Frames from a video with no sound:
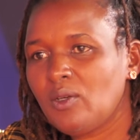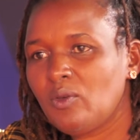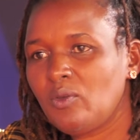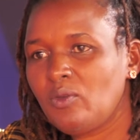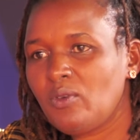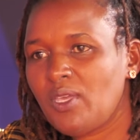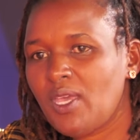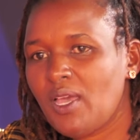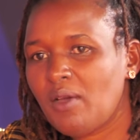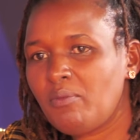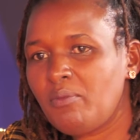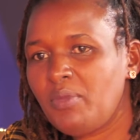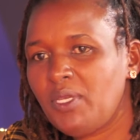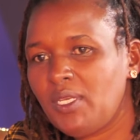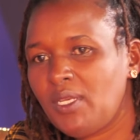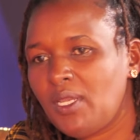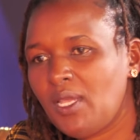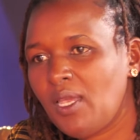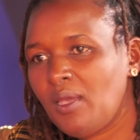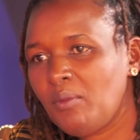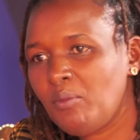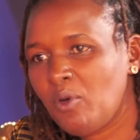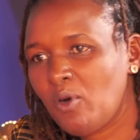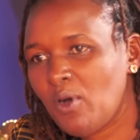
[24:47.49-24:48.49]
we have been
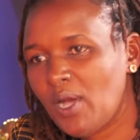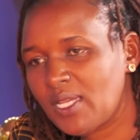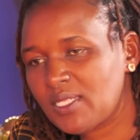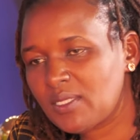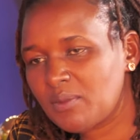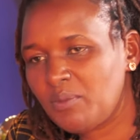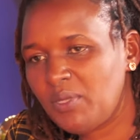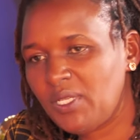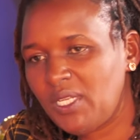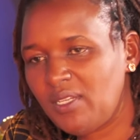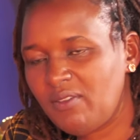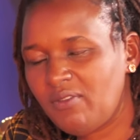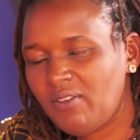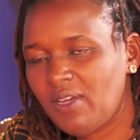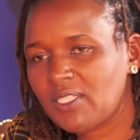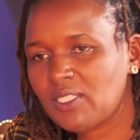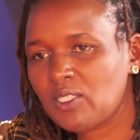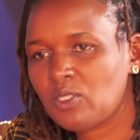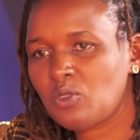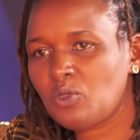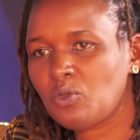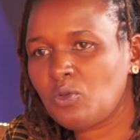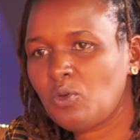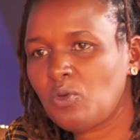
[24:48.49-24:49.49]
able as
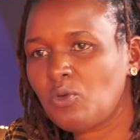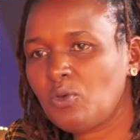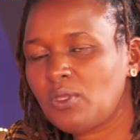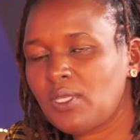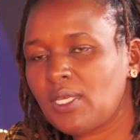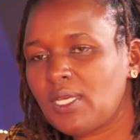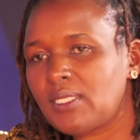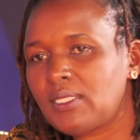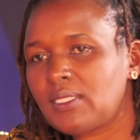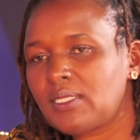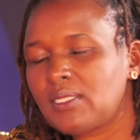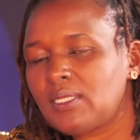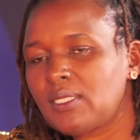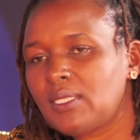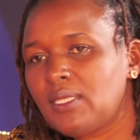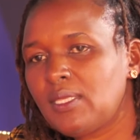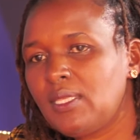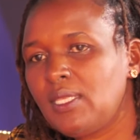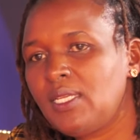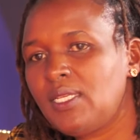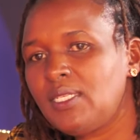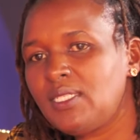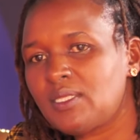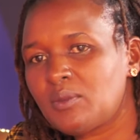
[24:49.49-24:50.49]
believers to know that
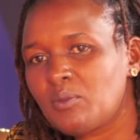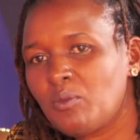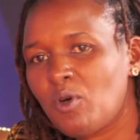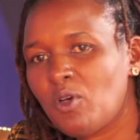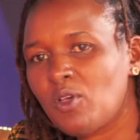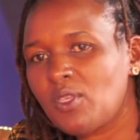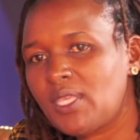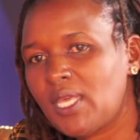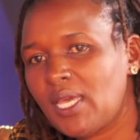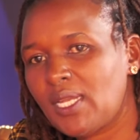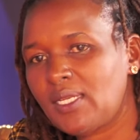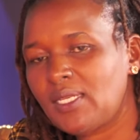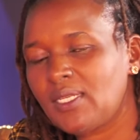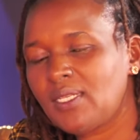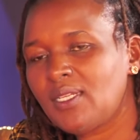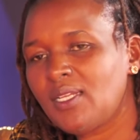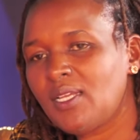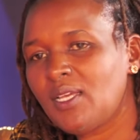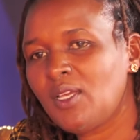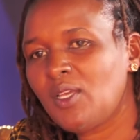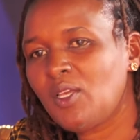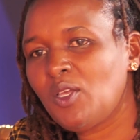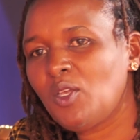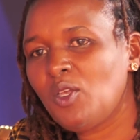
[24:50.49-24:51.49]
there is more than
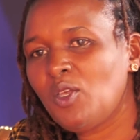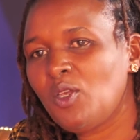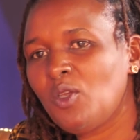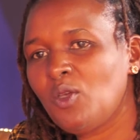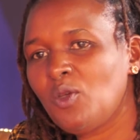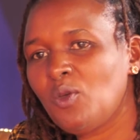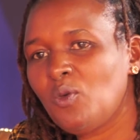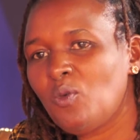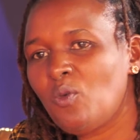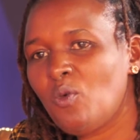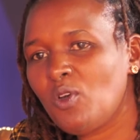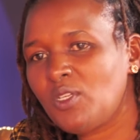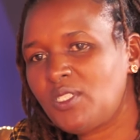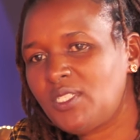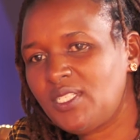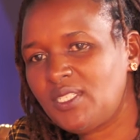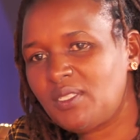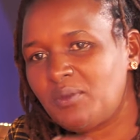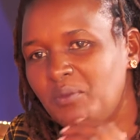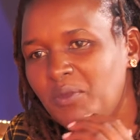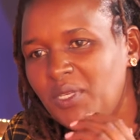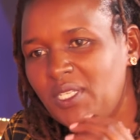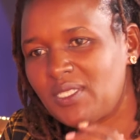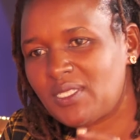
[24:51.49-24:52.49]
what
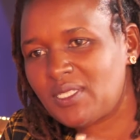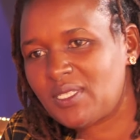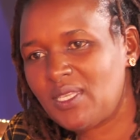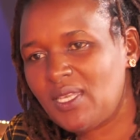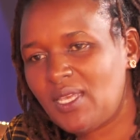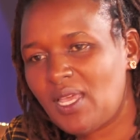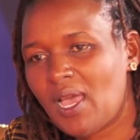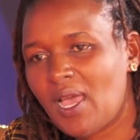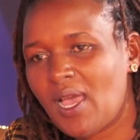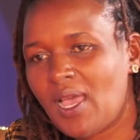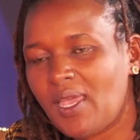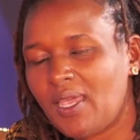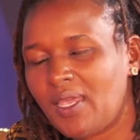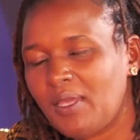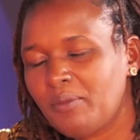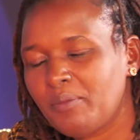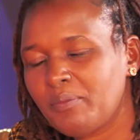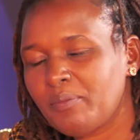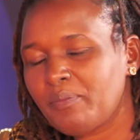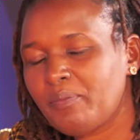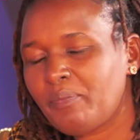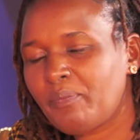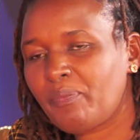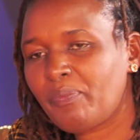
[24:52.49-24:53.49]
it meets the eye.
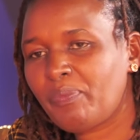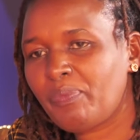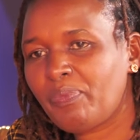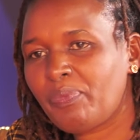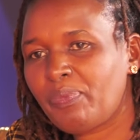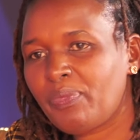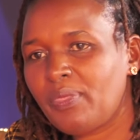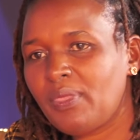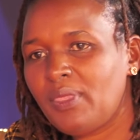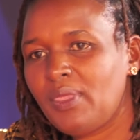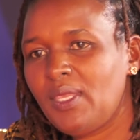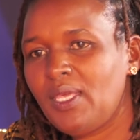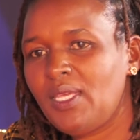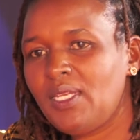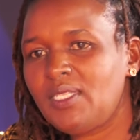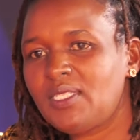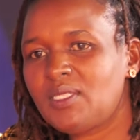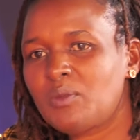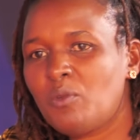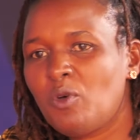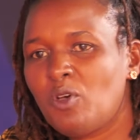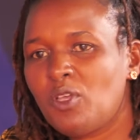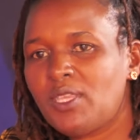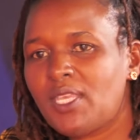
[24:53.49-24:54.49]
There
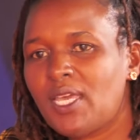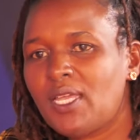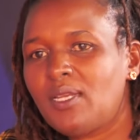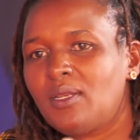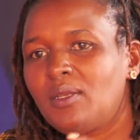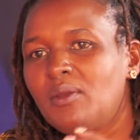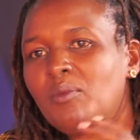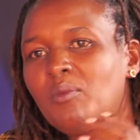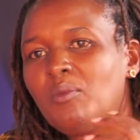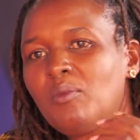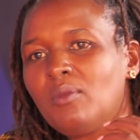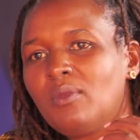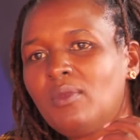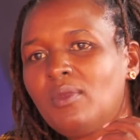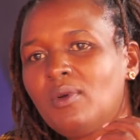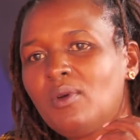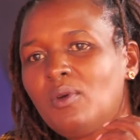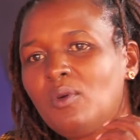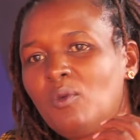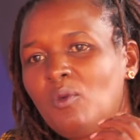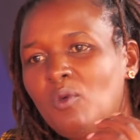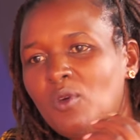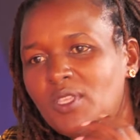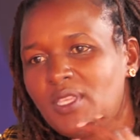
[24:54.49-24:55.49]
is more than
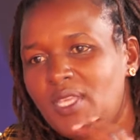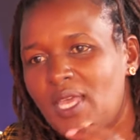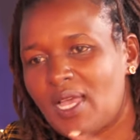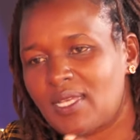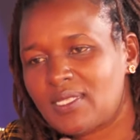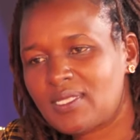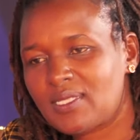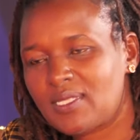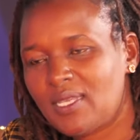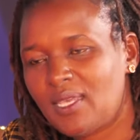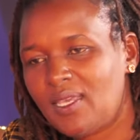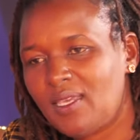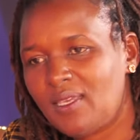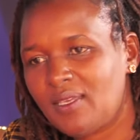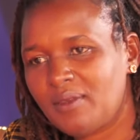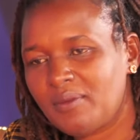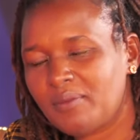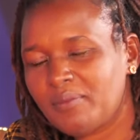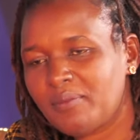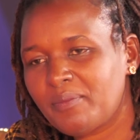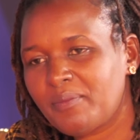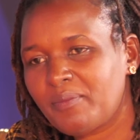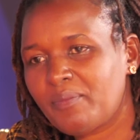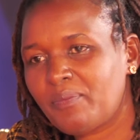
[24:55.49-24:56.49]
what they are saying.
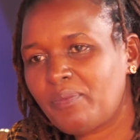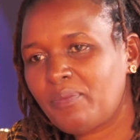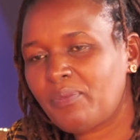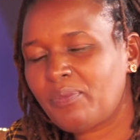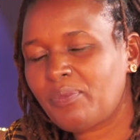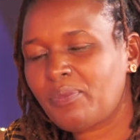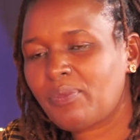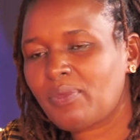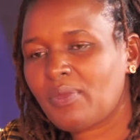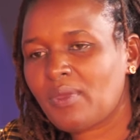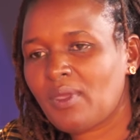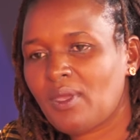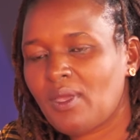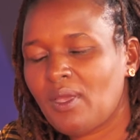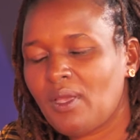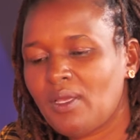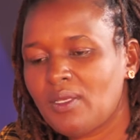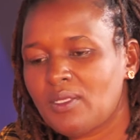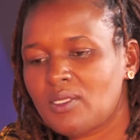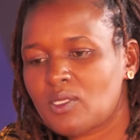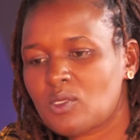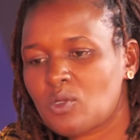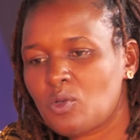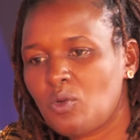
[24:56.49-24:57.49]

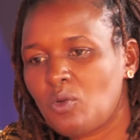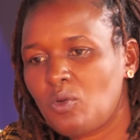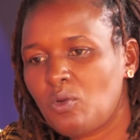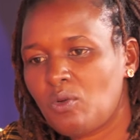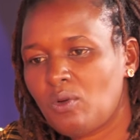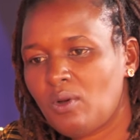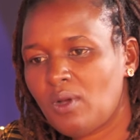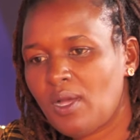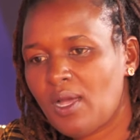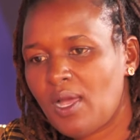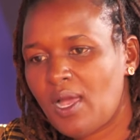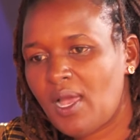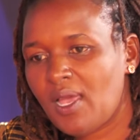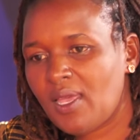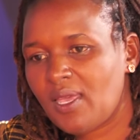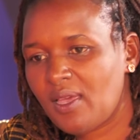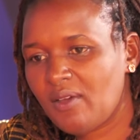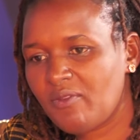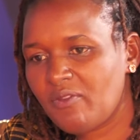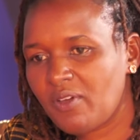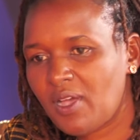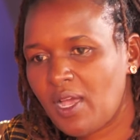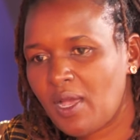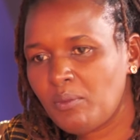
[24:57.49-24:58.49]
So I
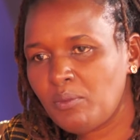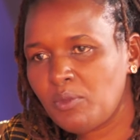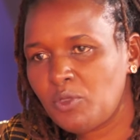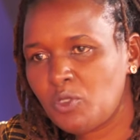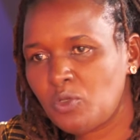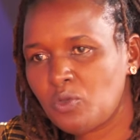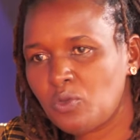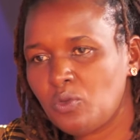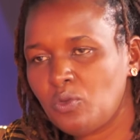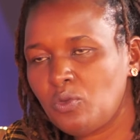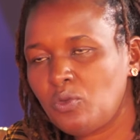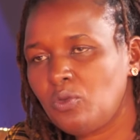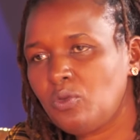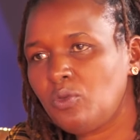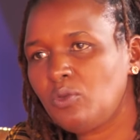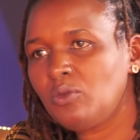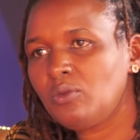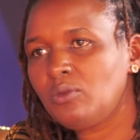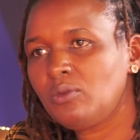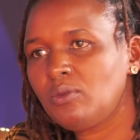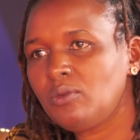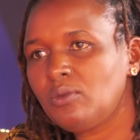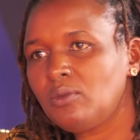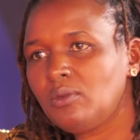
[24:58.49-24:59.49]
have come to
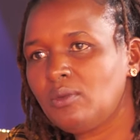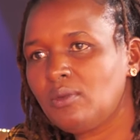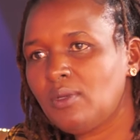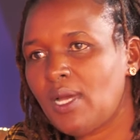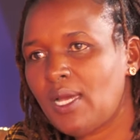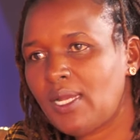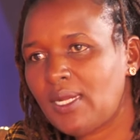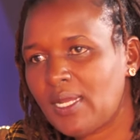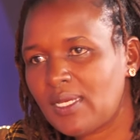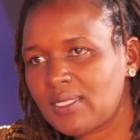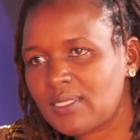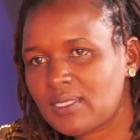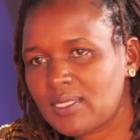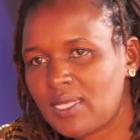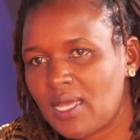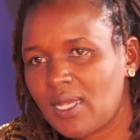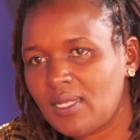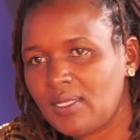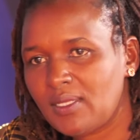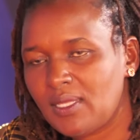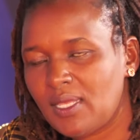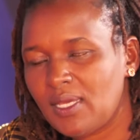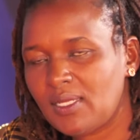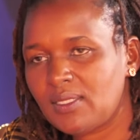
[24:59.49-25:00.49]

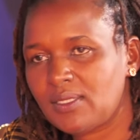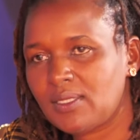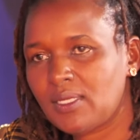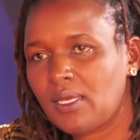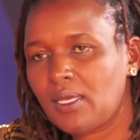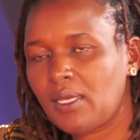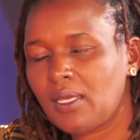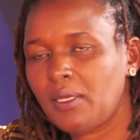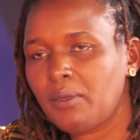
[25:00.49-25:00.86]
understand that